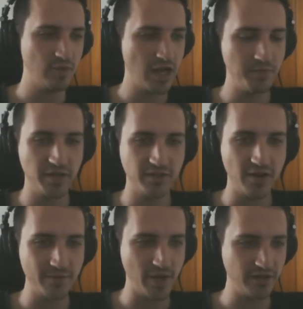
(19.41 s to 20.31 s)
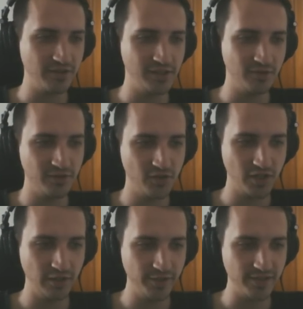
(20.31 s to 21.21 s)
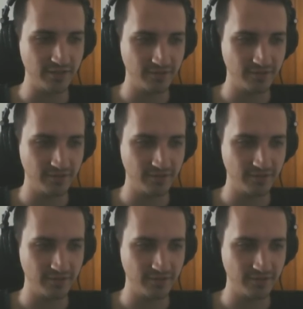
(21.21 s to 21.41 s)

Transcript: and I'm going to talk about it to you and you're going to listen.